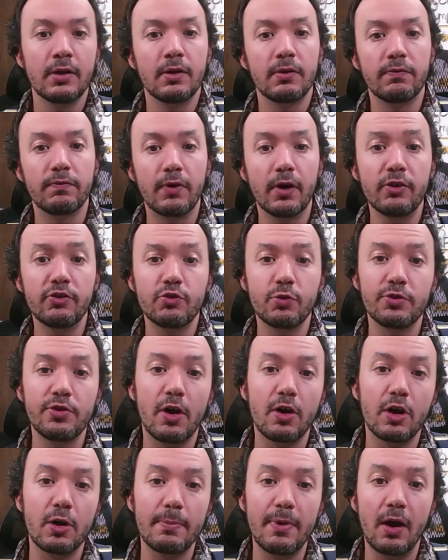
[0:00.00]
First, we'll
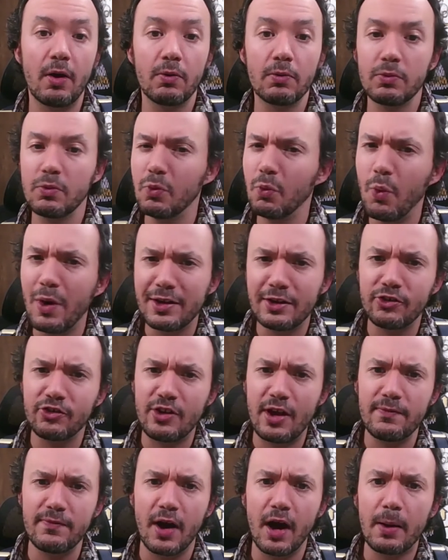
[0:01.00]
talk about what is
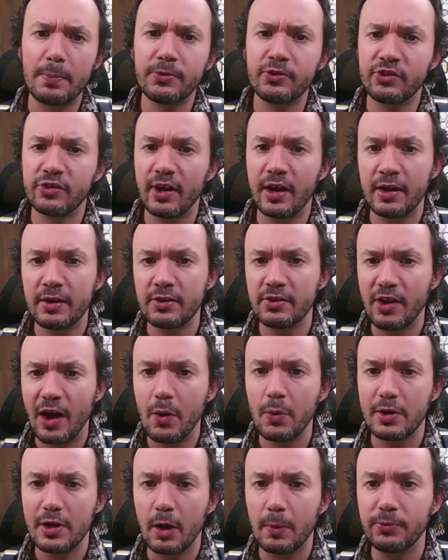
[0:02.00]
DevOps and
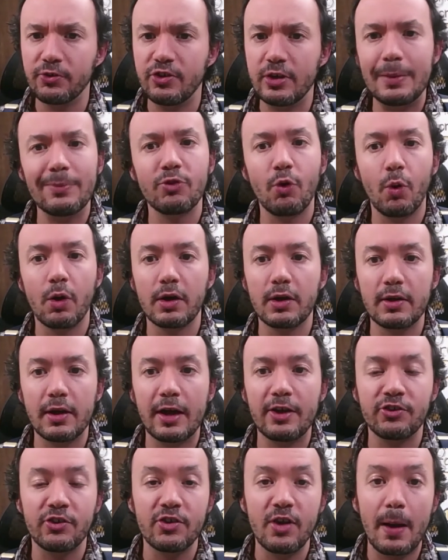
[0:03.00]
how it helps teams
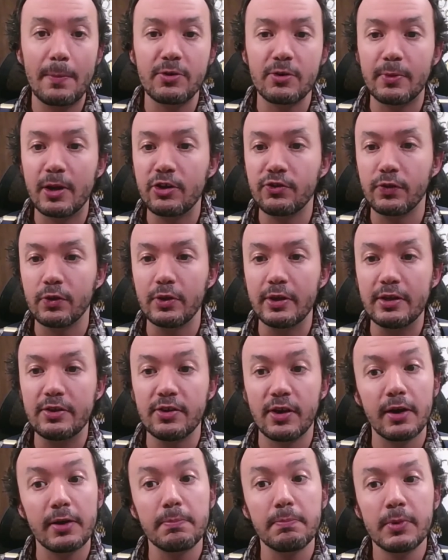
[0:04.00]
organize and optimize for lead
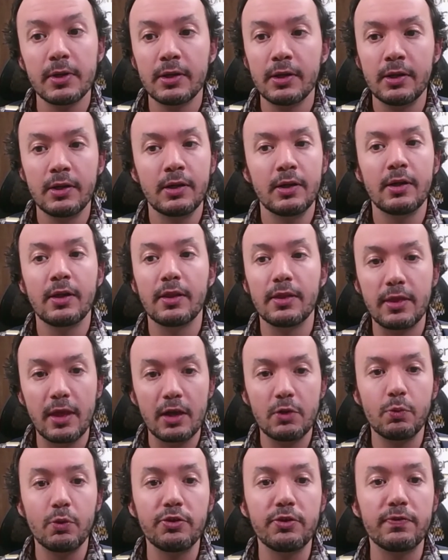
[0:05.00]
time.
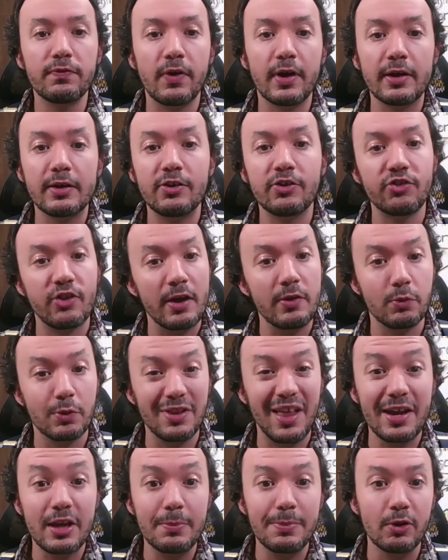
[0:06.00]
Then we'll define Site
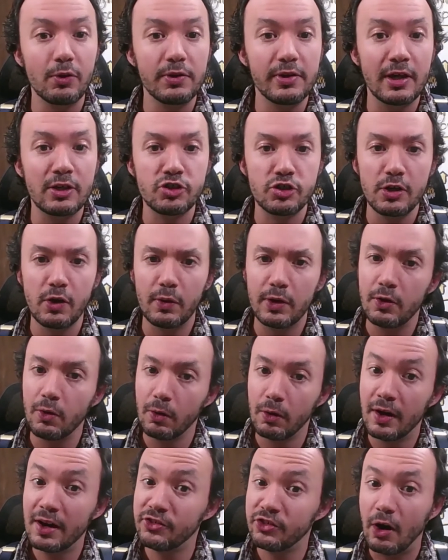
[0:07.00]
Reliability Engineering,
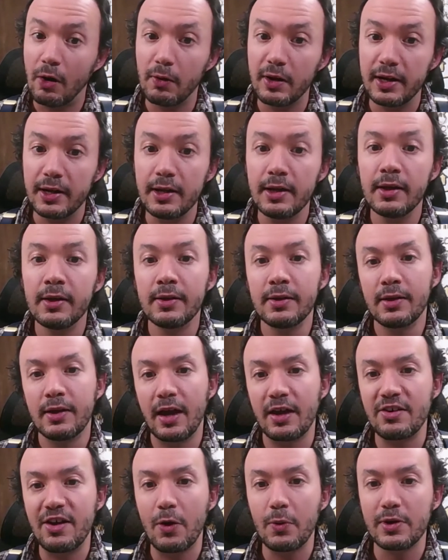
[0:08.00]
or SRE,
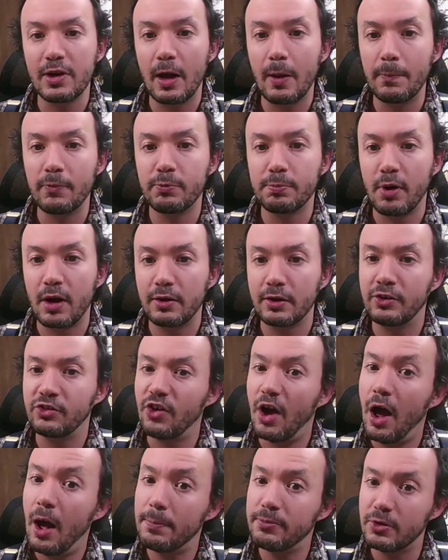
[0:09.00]
and how it helps products
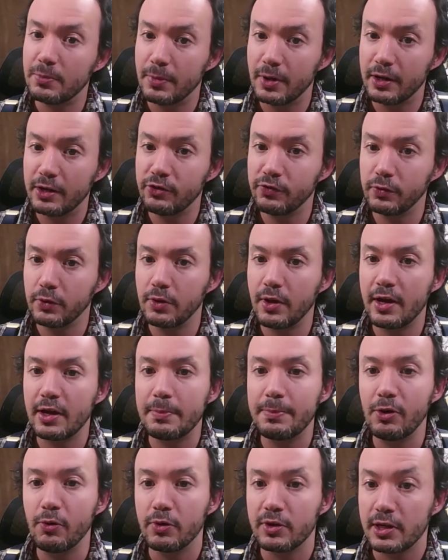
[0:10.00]
optimize for
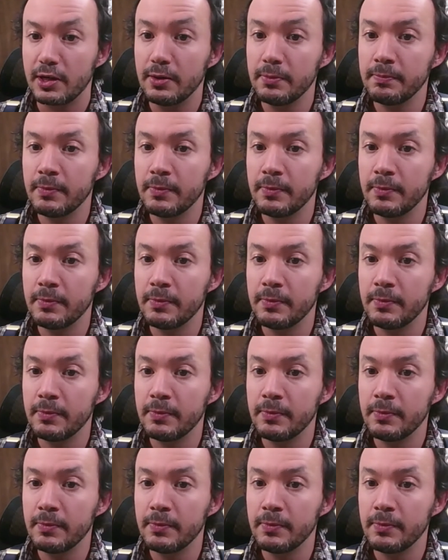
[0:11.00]
reliability.